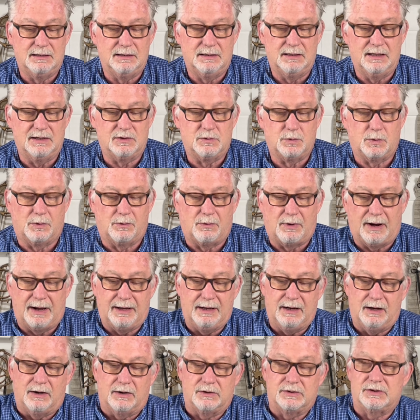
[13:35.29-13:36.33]
this one right
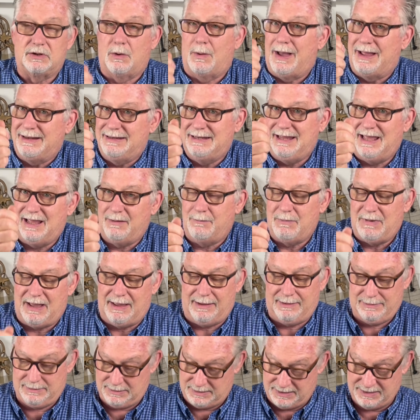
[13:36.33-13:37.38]
here. So I take
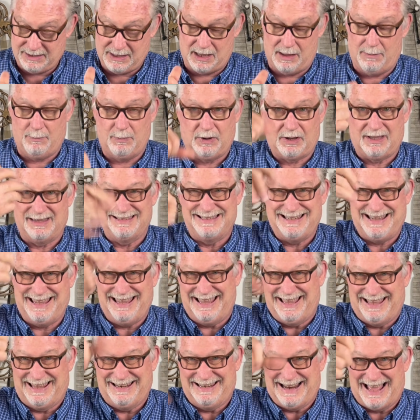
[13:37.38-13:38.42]
my thumb, because
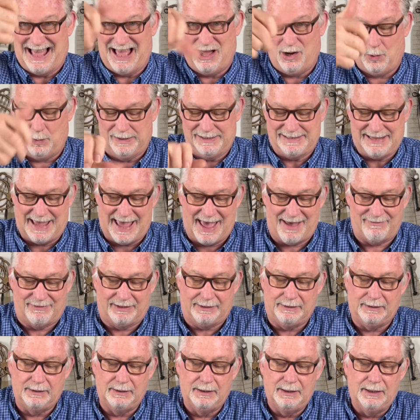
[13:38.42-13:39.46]
again, I always have
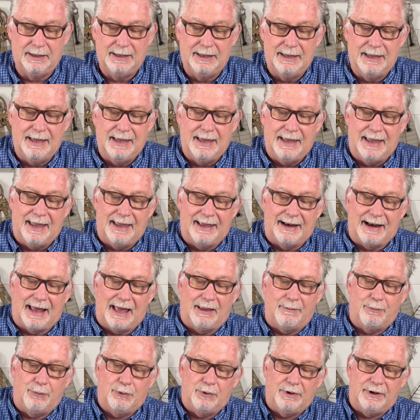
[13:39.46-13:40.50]
it, and
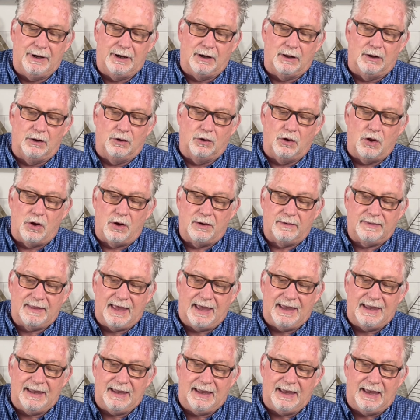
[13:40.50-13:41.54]
I put it along
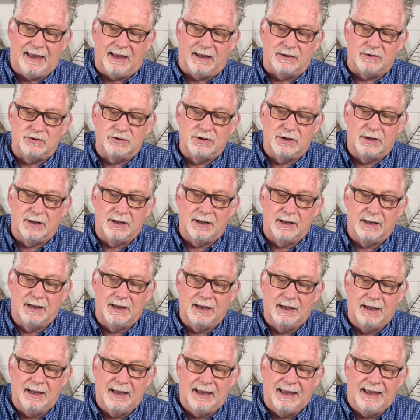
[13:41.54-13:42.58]
that edge
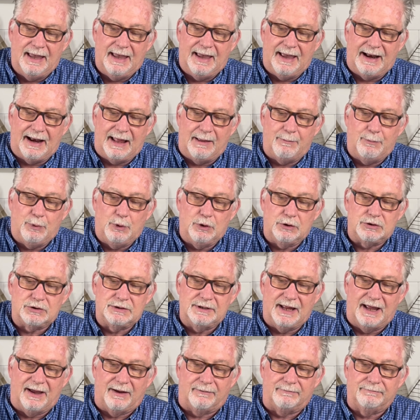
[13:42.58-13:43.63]
and I push
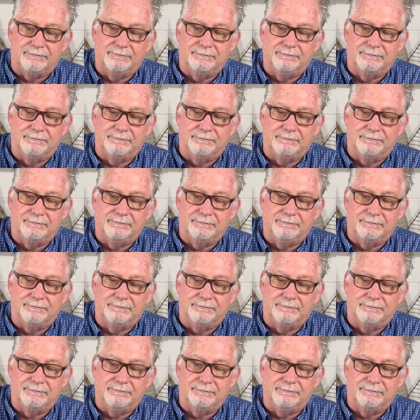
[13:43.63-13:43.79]
down.